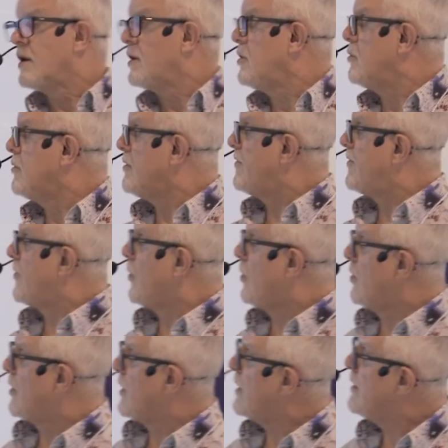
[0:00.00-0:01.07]
you
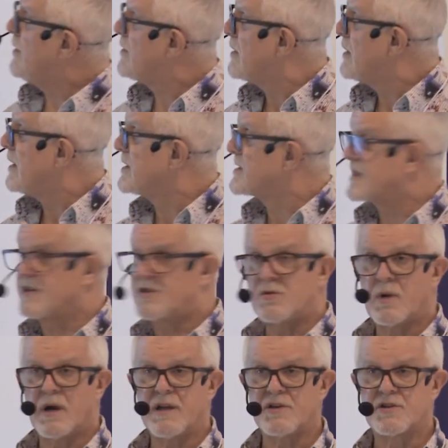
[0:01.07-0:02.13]
avoid a
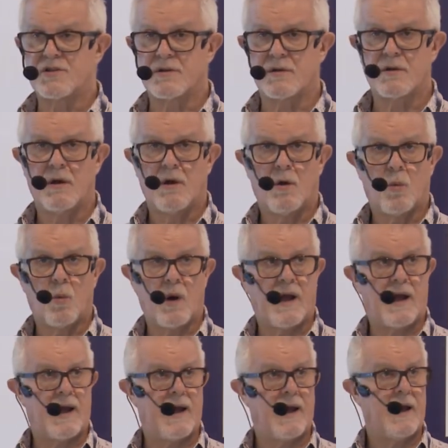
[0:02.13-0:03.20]
situation
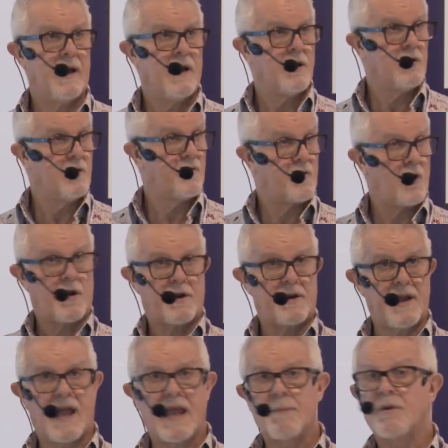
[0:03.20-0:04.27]
where you've got a
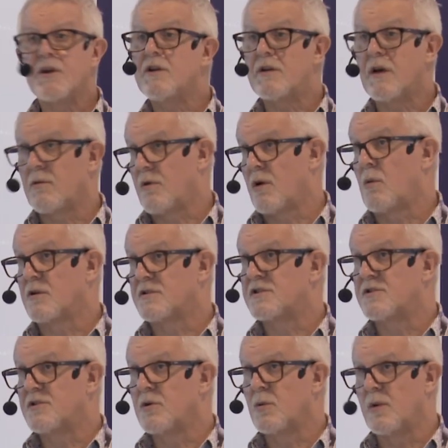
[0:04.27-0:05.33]
name and you don't know what to
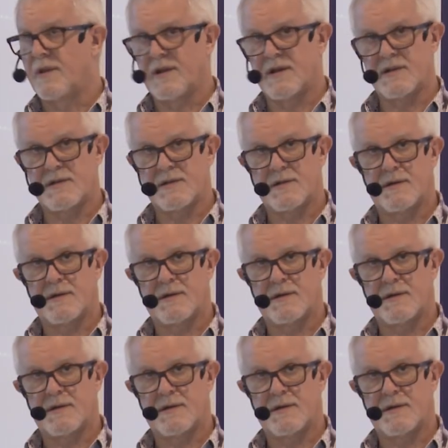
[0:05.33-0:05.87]
do with it.